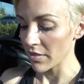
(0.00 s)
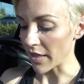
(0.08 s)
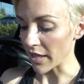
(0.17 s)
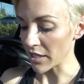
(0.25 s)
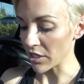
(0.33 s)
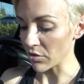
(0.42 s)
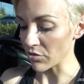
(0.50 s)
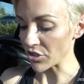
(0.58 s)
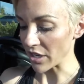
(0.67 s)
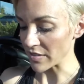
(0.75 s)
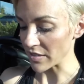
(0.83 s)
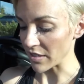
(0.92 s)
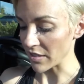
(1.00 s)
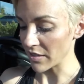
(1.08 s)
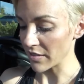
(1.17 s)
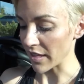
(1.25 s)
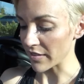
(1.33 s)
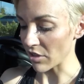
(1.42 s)
Thank you, Jesse.
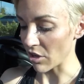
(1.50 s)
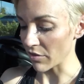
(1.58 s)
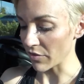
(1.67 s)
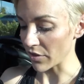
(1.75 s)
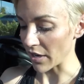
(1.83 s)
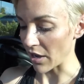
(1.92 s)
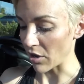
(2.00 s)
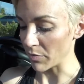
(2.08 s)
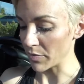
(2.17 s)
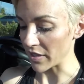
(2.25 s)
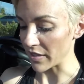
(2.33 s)
That's all for now.